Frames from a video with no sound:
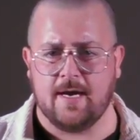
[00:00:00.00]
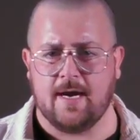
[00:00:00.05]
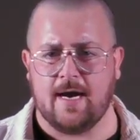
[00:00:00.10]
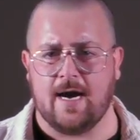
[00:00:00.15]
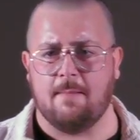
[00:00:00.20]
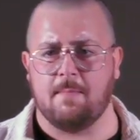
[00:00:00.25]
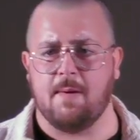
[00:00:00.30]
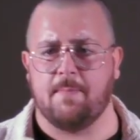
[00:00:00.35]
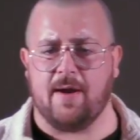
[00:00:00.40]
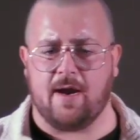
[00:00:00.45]

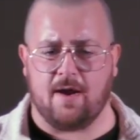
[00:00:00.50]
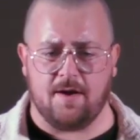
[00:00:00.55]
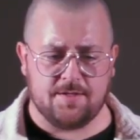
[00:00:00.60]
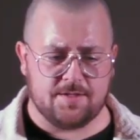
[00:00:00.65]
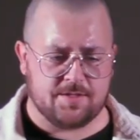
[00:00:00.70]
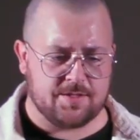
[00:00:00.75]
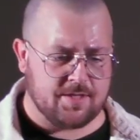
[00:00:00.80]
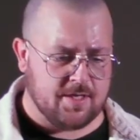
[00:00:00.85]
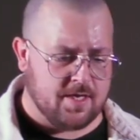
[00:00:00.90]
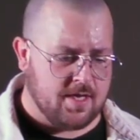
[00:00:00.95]
And my
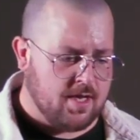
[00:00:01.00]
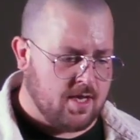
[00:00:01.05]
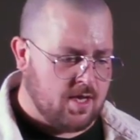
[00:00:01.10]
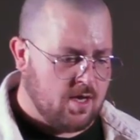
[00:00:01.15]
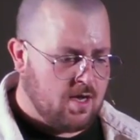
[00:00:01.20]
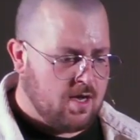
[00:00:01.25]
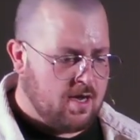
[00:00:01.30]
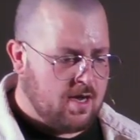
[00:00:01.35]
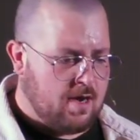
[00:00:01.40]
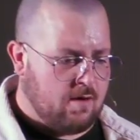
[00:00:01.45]
parents
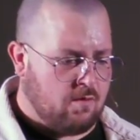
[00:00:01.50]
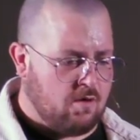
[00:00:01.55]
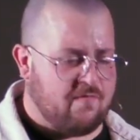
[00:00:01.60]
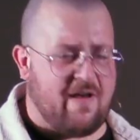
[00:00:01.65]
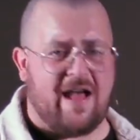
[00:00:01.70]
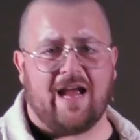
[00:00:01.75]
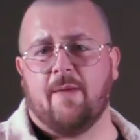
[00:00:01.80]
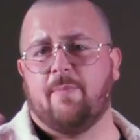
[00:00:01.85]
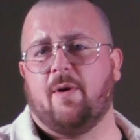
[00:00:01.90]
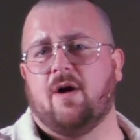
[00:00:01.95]
were
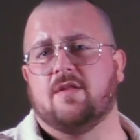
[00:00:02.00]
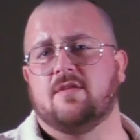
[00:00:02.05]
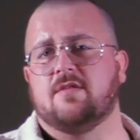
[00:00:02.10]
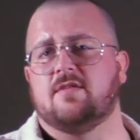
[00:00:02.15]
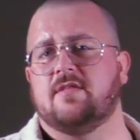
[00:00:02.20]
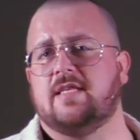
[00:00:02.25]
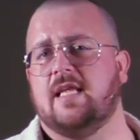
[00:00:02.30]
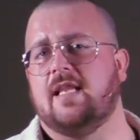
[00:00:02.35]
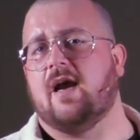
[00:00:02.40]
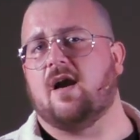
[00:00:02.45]
vagabonds.
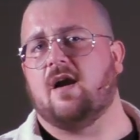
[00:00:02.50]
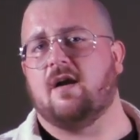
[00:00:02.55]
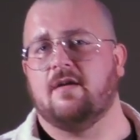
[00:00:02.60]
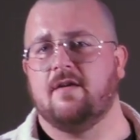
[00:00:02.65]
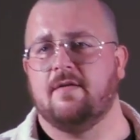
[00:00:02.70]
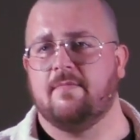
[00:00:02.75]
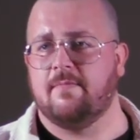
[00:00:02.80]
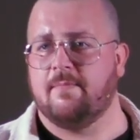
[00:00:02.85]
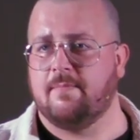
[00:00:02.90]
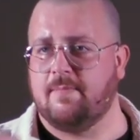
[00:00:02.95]
Still are.
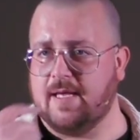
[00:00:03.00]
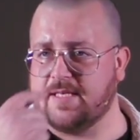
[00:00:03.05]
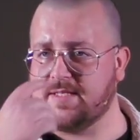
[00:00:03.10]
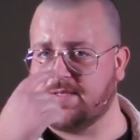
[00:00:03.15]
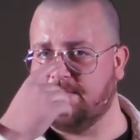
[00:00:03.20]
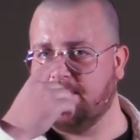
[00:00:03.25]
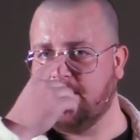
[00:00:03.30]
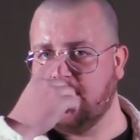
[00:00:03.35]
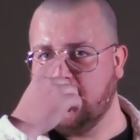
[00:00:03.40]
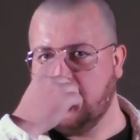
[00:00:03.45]
Bless them.